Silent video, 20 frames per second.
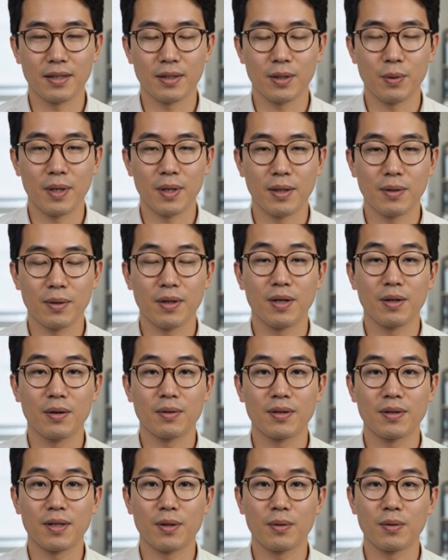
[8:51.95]
the way you'd
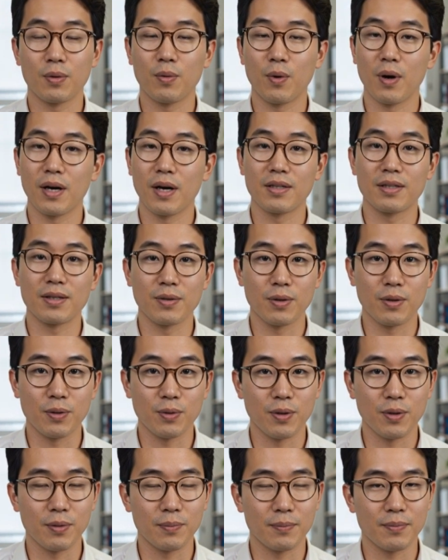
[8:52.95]
know someone walked through a
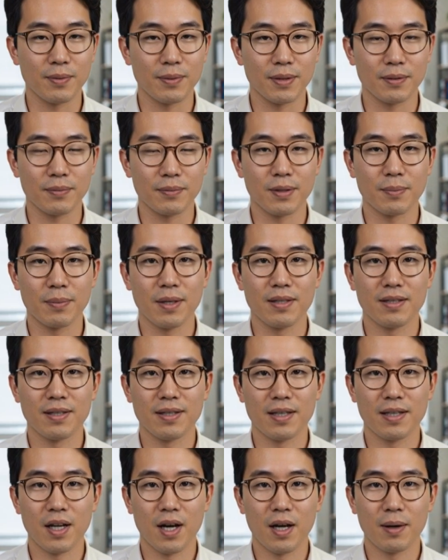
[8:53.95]
room from the footprints
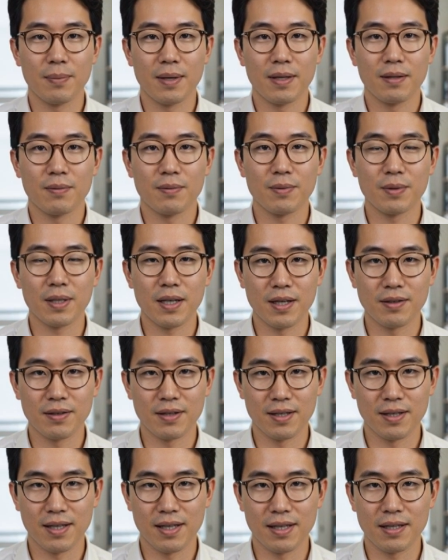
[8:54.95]
in the carpet without
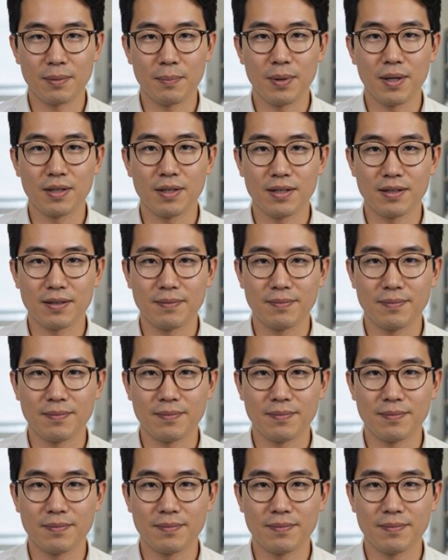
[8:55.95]
ever seeing the person.